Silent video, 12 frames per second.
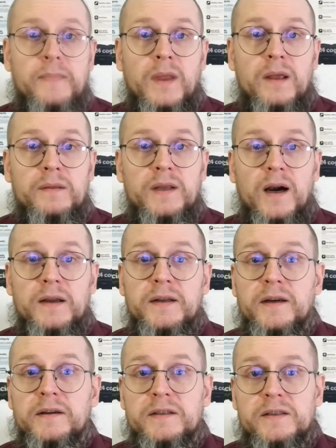The idea
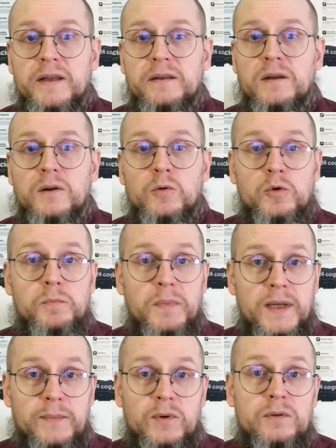is that good
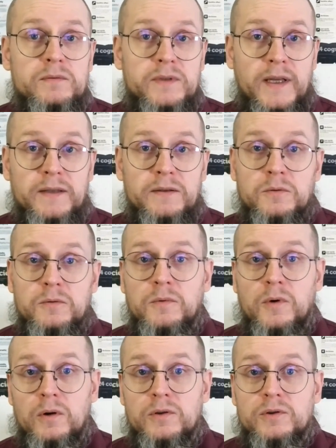people tend to
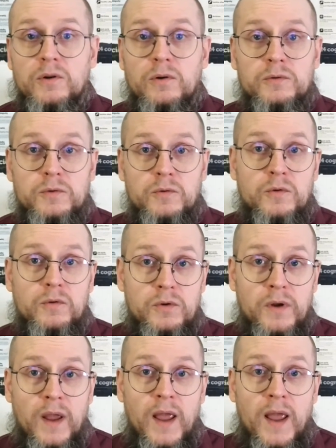also do good,
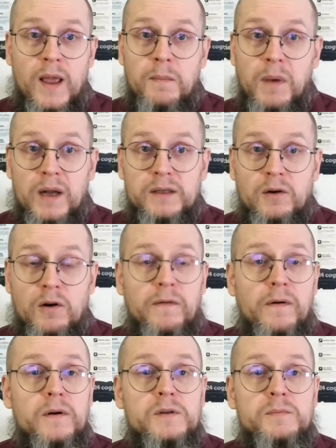but of
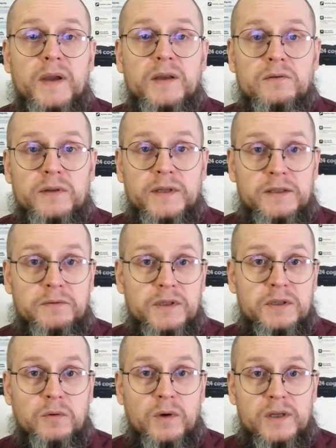special interest
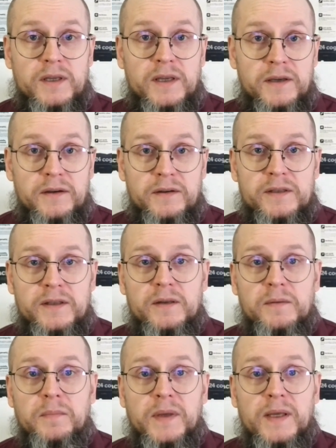to us here is that
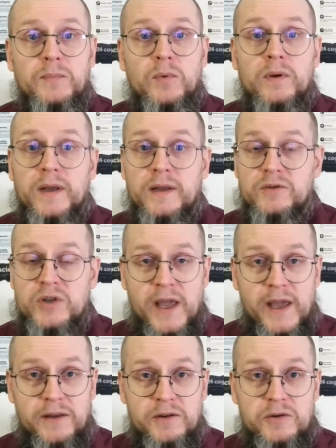people can
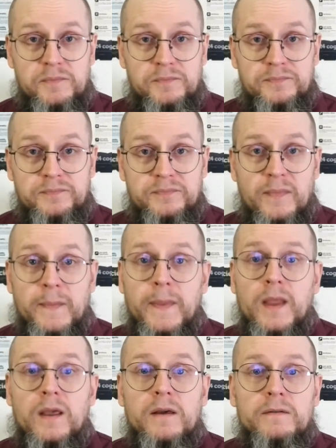change.
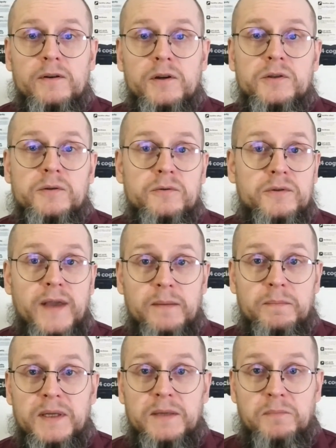Virtues can
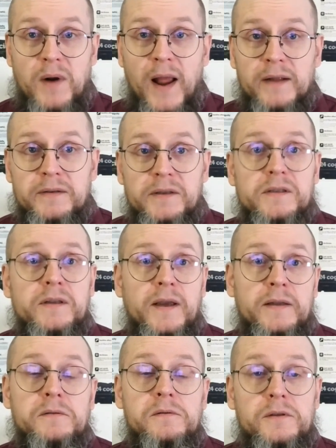be practiced
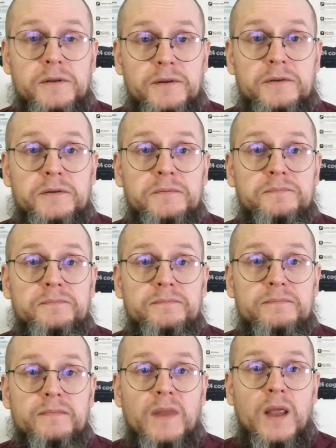and learned,
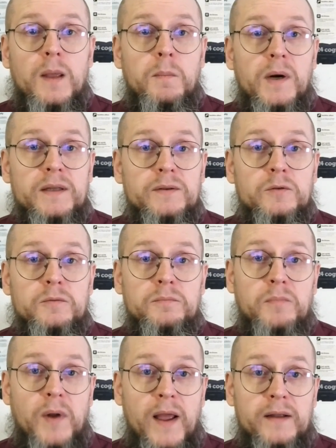but to
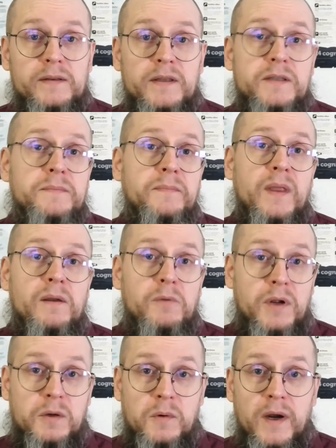practice
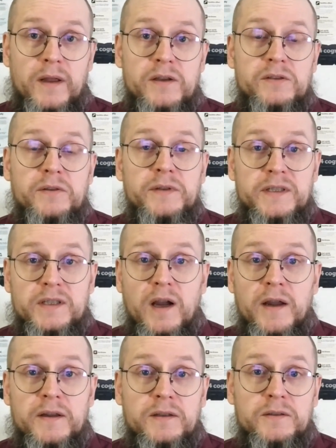requires the
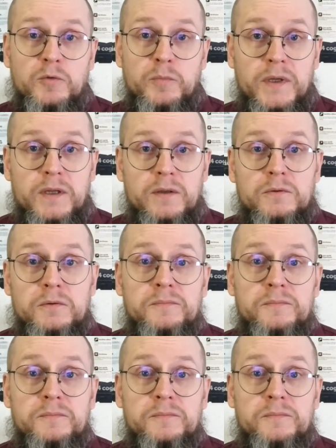desire to be good,